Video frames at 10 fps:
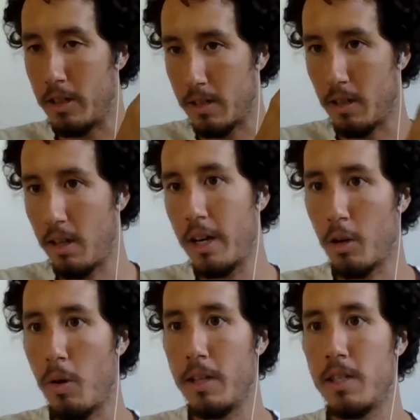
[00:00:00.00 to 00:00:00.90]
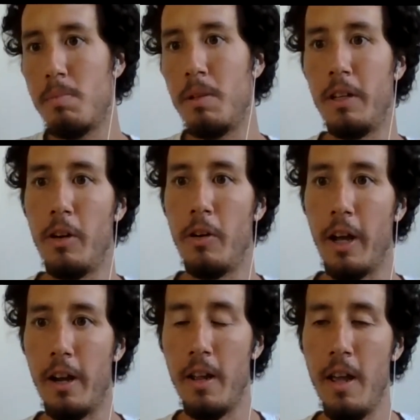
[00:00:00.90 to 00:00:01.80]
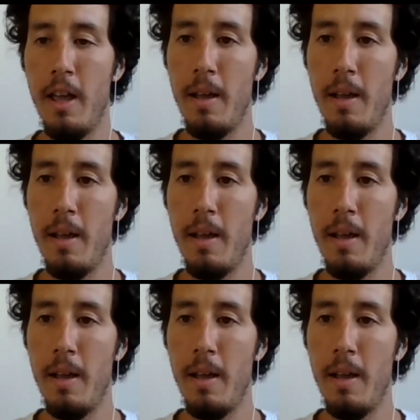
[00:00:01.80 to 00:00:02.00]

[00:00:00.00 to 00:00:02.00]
There's a lot of quad stability going on.